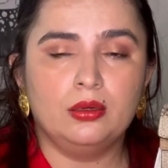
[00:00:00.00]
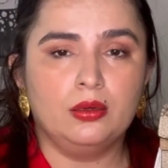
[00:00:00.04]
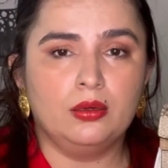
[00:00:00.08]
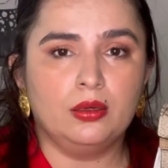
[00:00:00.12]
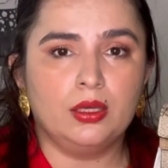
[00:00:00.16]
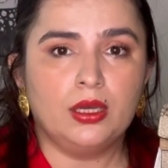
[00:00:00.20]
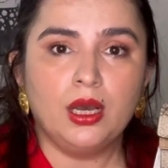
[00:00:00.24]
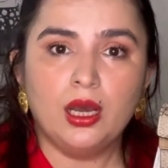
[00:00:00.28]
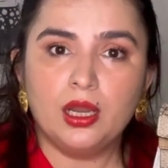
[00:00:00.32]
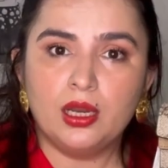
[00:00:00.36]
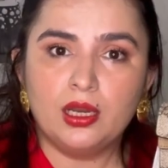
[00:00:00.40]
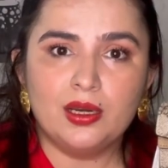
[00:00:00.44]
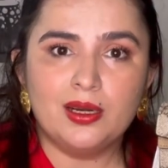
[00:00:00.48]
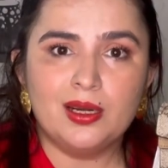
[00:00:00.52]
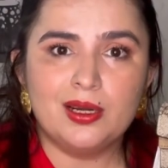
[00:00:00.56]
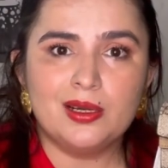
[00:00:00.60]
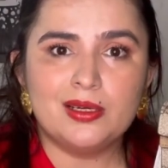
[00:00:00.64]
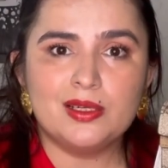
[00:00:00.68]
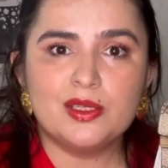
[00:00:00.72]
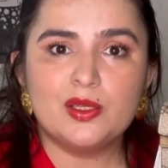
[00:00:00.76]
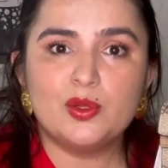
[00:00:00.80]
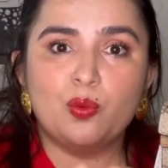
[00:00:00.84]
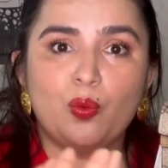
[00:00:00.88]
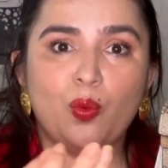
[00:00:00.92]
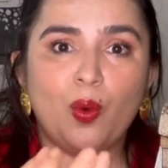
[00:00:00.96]

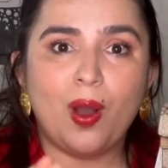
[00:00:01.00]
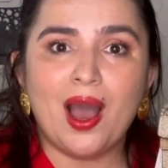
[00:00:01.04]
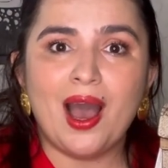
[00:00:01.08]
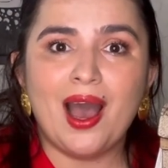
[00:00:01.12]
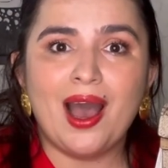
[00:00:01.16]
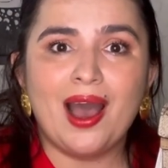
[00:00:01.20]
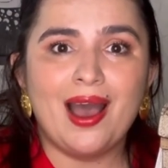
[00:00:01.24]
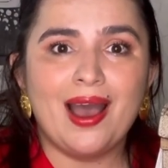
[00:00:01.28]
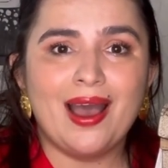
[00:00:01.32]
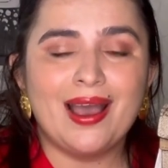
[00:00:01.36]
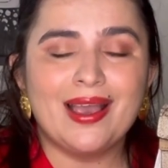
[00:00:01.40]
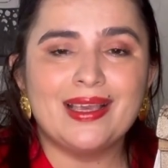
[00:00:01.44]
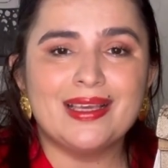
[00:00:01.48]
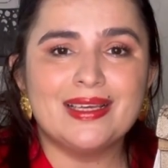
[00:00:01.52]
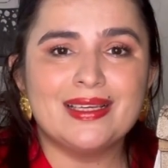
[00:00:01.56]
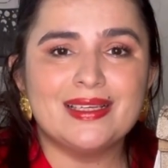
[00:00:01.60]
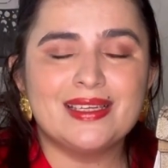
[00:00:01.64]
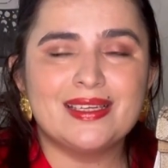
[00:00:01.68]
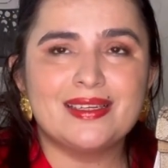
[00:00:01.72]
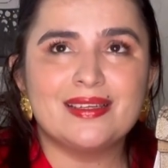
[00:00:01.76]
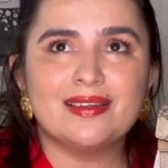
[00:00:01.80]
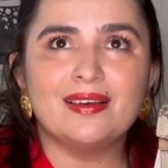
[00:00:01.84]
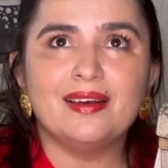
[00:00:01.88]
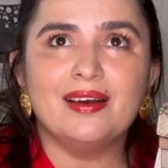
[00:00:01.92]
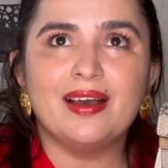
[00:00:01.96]
colors,
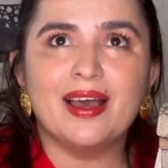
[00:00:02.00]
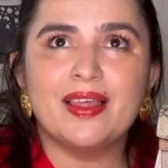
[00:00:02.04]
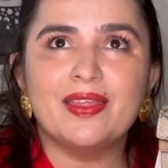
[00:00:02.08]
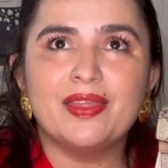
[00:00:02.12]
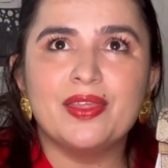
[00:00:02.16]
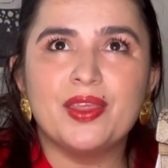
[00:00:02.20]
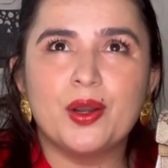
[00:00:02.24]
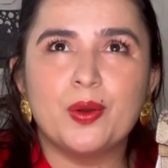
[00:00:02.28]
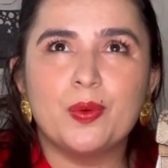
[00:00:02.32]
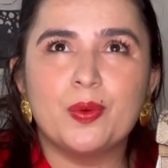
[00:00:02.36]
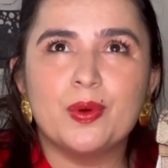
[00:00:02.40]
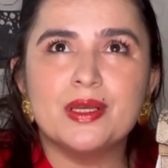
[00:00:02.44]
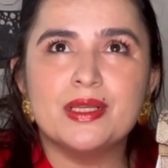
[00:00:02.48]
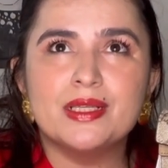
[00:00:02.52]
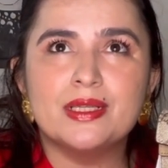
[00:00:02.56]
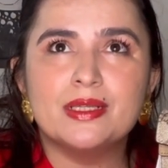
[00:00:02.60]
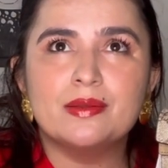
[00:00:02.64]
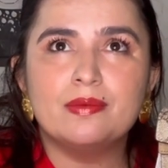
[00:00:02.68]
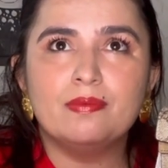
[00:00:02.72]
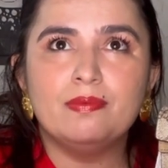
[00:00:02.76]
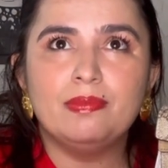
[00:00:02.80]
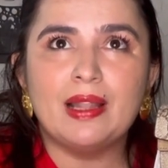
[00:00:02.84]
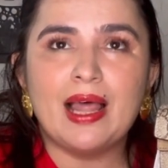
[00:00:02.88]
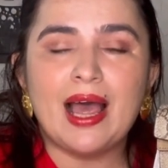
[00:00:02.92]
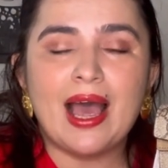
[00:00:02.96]
white, and there was
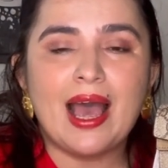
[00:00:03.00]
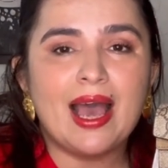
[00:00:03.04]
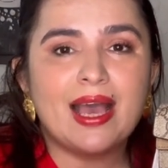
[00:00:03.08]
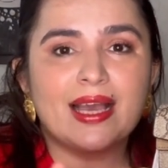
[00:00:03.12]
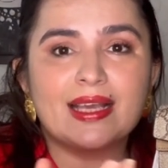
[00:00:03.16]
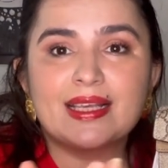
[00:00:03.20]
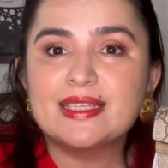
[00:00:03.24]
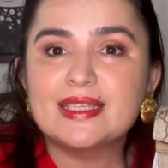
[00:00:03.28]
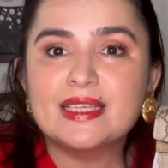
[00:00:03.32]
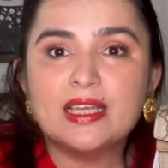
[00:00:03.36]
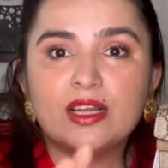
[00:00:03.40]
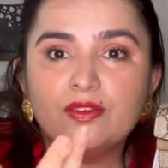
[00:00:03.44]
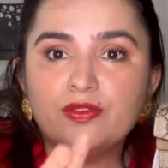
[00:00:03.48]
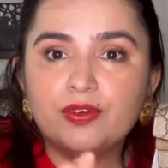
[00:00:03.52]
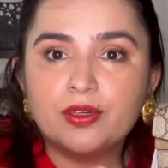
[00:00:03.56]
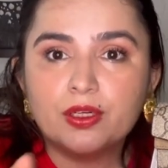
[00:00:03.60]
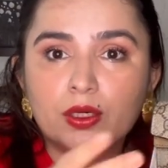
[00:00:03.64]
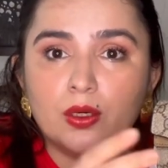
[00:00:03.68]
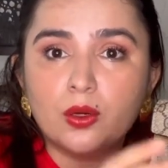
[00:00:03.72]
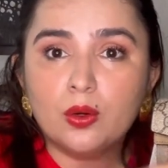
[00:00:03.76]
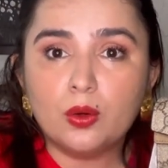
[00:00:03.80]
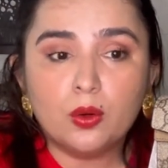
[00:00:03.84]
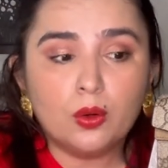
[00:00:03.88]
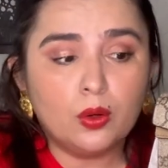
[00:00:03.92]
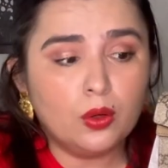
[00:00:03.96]
black, silver,
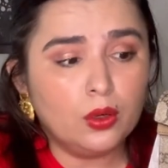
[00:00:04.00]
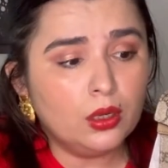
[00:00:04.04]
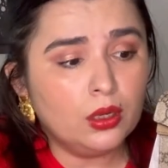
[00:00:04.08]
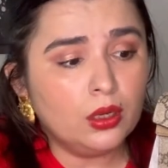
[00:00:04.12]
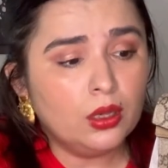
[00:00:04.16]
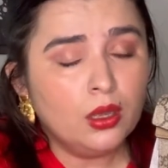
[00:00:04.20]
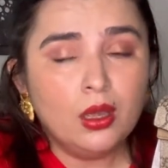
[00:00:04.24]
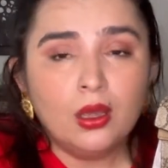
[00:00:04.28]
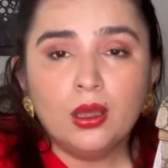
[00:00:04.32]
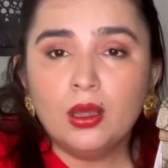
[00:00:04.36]
gold,